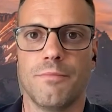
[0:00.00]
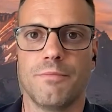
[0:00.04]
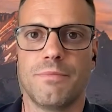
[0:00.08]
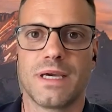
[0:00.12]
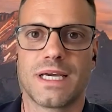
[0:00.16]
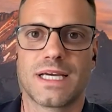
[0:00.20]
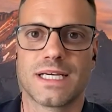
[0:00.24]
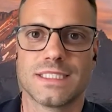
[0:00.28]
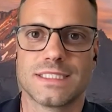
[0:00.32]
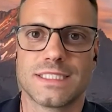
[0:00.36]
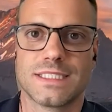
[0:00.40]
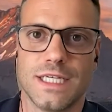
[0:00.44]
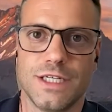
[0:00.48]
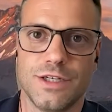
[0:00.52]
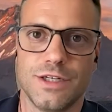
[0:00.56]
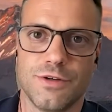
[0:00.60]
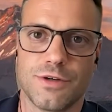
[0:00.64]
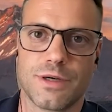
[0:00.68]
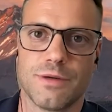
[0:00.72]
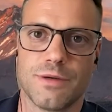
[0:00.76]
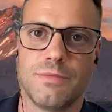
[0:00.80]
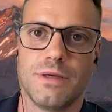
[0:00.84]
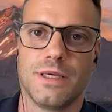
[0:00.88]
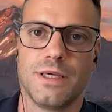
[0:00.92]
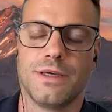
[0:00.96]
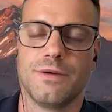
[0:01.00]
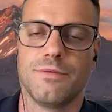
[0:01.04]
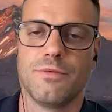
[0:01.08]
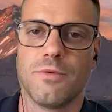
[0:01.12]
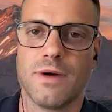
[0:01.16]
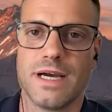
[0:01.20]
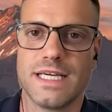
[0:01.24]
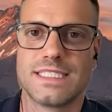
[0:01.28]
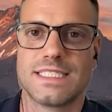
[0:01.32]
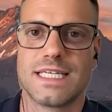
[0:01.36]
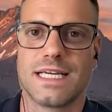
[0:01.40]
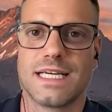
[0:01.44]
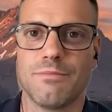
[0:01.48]
because then you could be
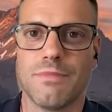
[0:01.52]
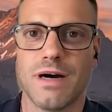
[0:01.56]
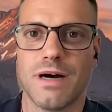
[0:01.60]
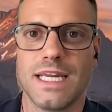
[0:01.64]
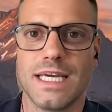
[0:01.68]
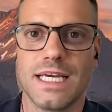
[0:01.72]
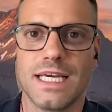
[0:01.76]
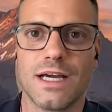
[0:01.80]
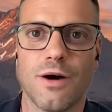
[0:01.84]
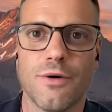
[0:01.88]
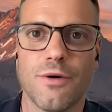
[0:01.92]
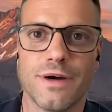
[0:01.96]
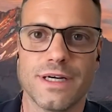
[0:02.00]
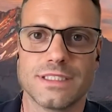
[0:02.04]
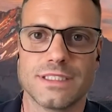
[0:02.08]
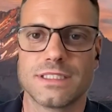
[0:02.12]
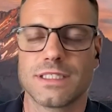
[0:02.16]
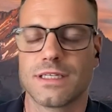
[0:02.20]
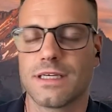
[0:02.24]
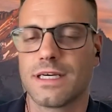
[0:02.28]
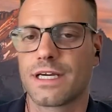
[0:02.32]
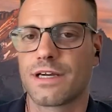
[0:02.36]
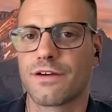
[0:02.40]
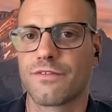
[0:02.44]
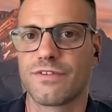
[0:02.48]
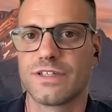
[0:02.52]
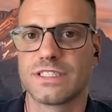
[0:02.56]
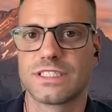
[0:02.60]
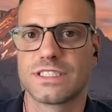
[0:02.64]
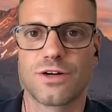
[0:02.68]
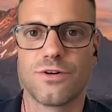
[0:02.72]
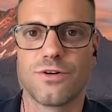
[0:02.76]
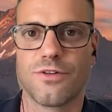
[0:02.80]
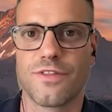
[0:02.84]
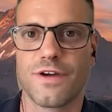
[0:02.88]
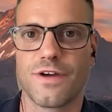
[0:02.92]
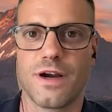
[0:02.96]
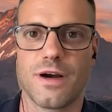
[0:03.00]
wasting money going to like a
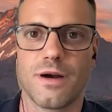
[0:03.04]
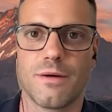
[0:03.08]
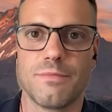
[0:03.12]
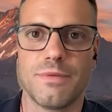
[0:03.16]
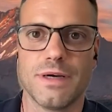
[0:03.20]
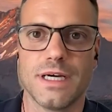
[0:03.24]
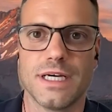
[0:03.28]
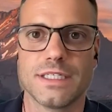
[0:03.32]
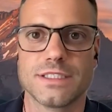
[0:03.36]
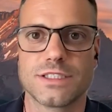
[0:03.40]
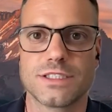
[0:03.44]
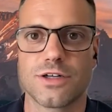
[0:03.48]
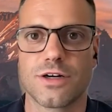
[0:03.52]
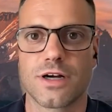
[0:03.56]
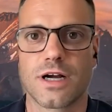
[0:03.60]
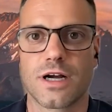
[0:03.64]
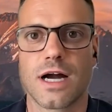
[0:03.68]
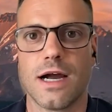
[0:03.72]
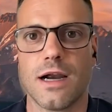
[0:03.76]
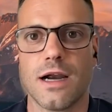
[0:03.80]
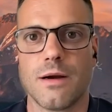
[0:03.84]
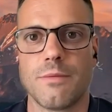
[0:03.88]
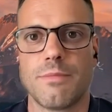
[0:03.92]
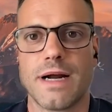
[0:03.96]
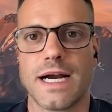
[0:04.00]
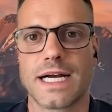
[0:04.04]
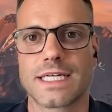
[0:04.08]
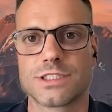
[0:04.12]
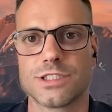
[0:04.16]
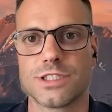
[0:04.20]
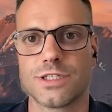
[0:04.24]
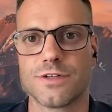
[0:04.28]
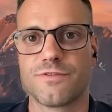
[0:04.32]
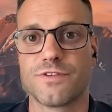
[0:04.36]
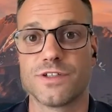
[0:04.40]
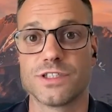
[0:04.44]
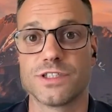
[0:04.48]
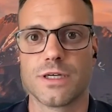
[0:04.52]
physical therapist or a
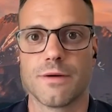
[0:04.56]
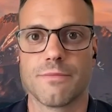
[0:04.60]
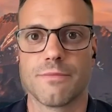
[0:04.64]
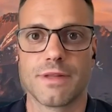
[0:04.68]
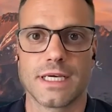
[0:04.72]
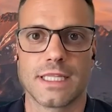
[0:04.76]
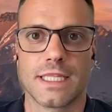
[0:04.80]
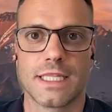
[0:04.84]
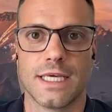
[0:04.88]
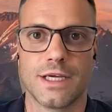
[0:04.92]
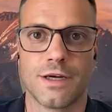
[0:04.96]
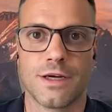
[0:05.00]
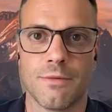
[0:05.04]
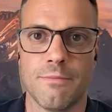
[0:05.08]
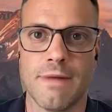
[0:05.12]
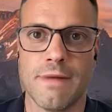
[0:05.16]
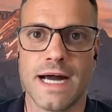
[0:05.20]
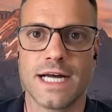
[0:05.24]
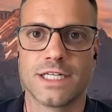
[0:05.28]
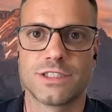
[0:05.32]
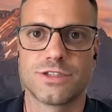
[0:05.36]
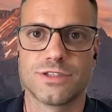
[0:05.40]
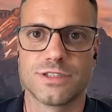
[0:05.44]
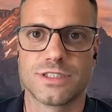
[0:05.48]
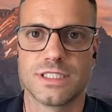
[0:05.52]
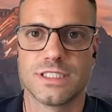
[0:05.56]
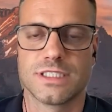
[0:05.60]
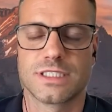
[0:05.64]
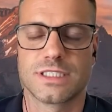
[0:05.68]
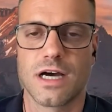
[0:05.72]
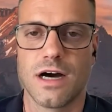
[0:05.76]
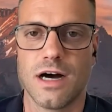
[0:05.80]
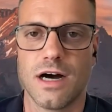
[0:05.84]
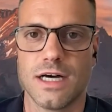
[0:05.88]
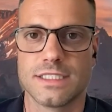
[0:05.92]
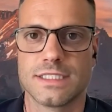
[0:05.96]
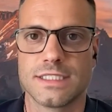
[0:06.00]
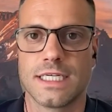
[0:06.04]
chiropractor for something that your mattress is
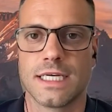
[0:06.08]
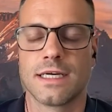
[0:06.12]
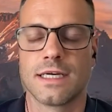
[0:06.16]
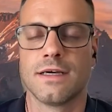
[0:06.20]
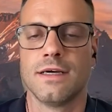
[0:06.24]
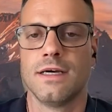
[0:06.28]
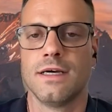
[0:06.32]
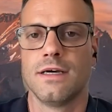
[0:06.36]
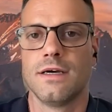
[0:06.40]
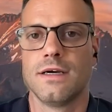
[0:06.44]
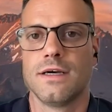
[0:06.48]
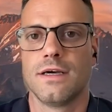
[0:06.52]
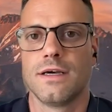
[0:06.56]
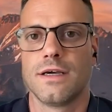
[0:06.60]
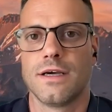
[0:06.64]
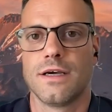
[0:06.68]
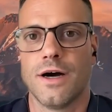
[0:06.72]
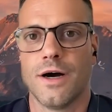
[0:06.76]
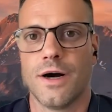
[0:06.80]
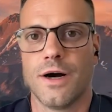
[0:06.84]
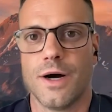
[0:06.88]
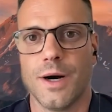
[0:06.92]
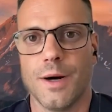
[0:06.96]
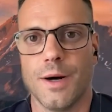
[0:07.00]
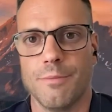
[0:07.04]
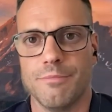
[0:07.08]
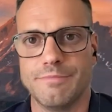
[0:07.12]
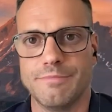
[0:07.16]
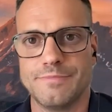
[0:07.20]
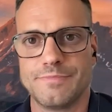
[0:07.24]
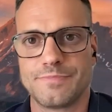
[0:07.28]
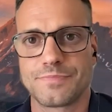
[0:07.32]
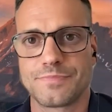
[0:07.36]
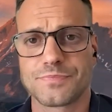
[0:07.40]
causing. Um,